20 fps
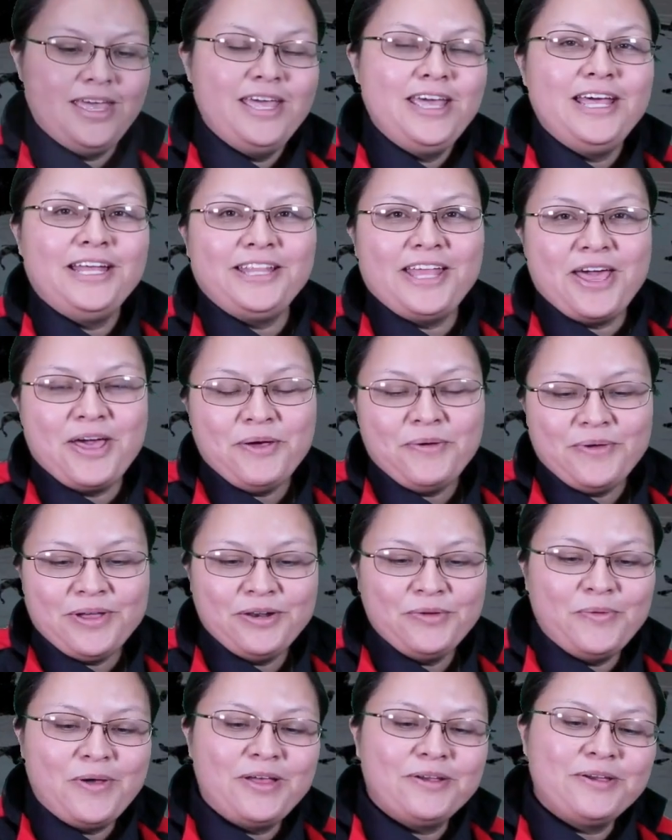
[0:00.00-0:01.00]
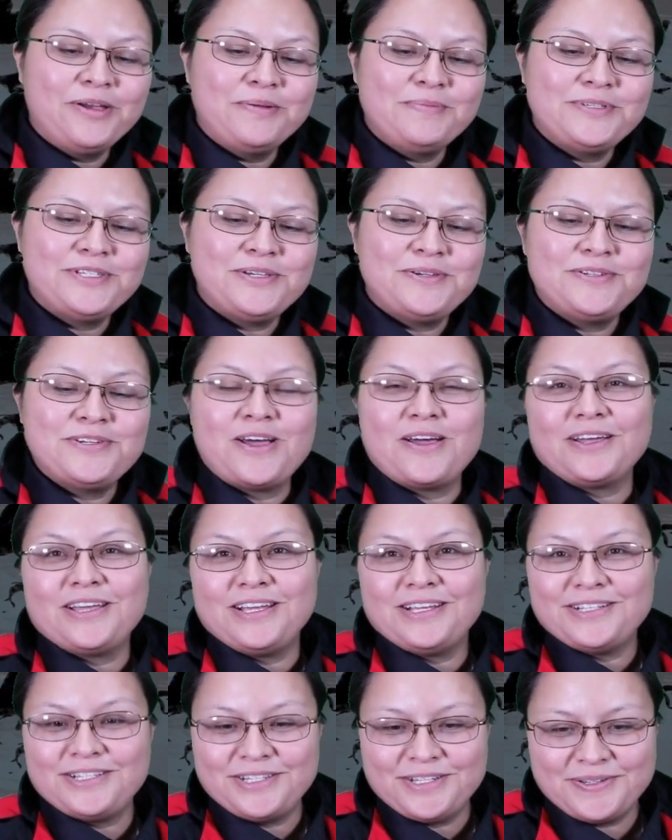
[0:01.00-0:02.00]
Hello and welcome to
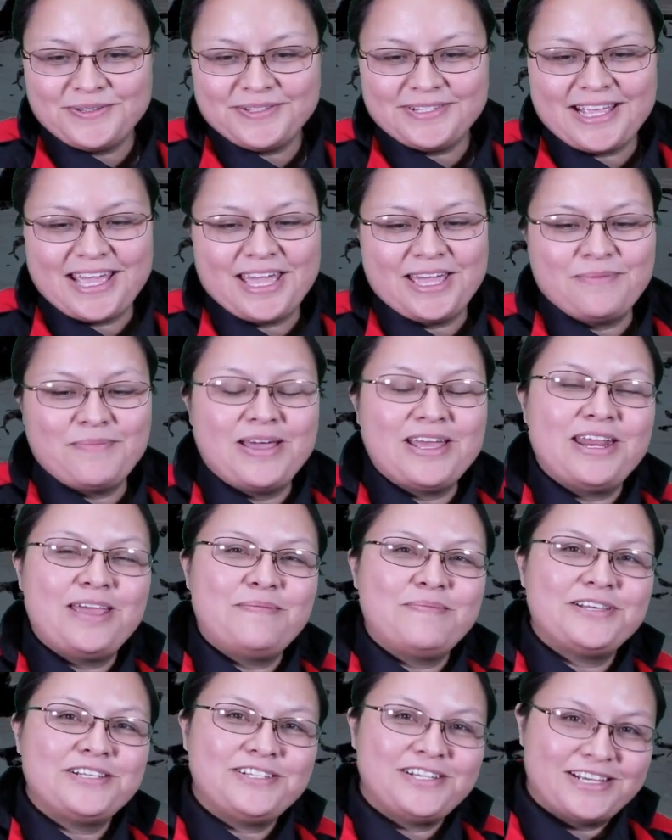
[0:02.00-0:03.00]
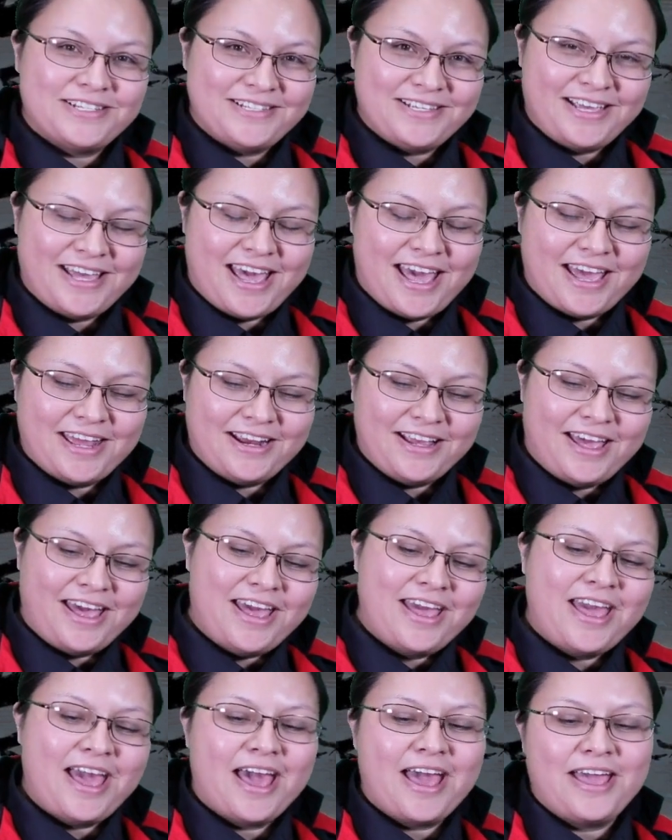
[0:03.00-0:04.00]
Talking Tuesday. My name is Jessica
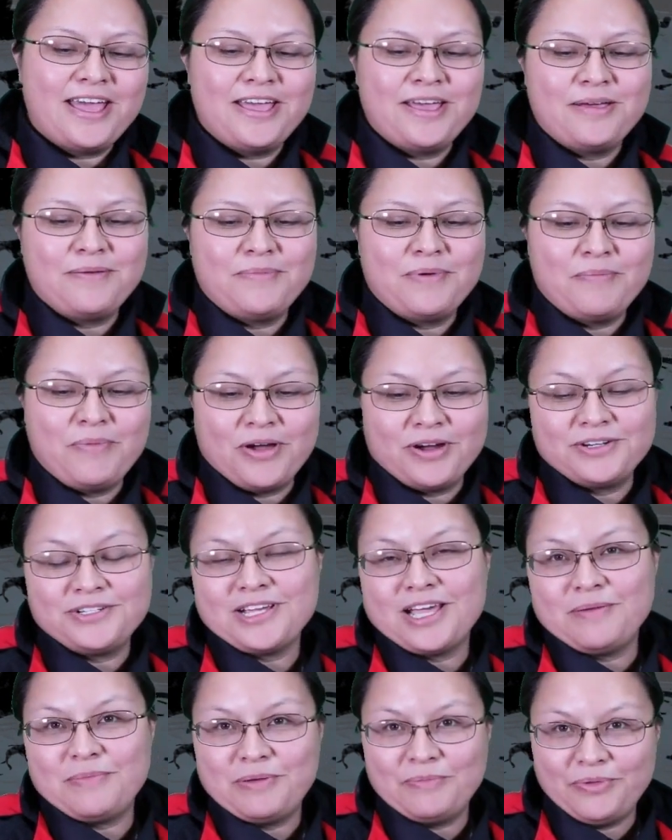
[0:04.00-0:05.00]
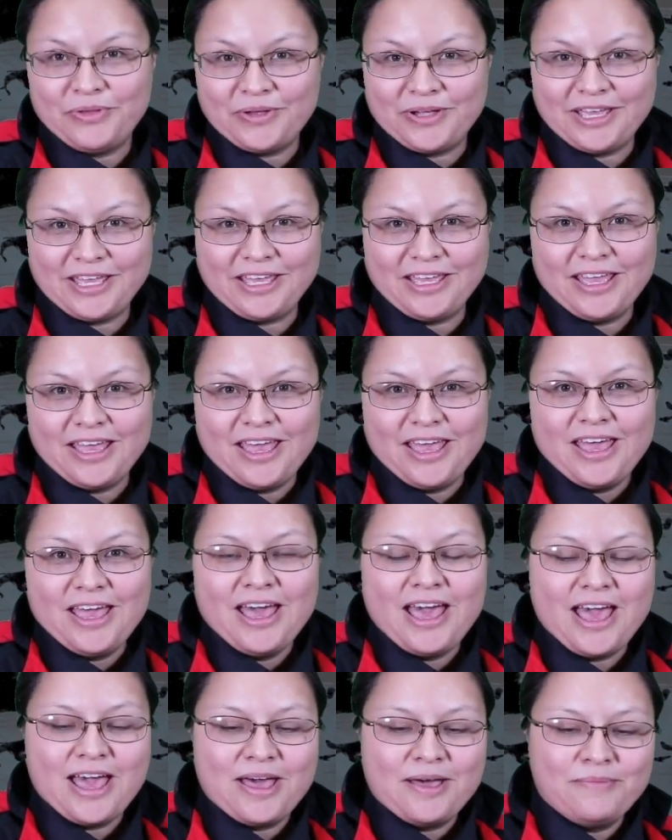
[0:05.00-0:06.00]
Adekai. I am a part-time employee
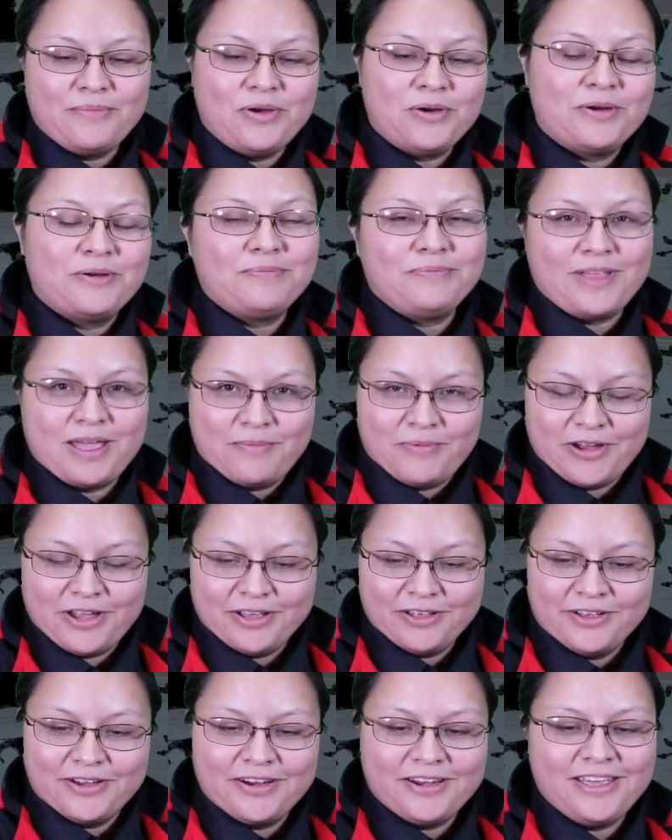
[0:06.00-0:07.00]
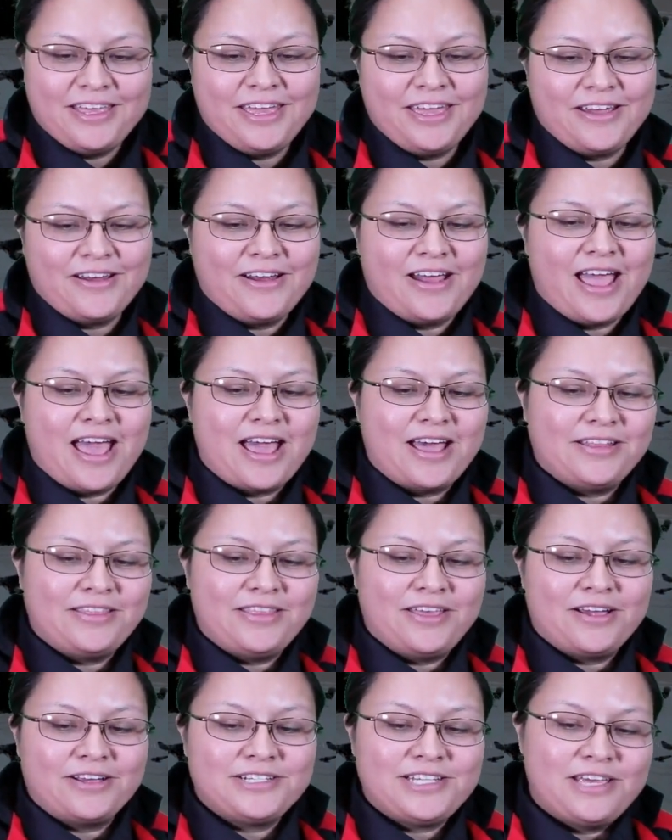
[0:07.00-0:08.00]
um, or library clerk here at
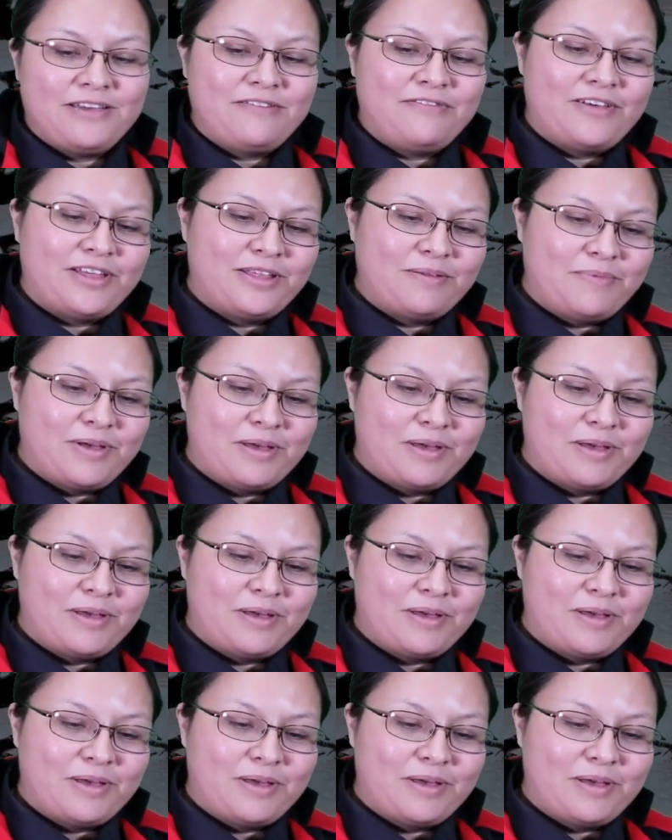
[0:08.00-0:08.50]
the Octavia Fellin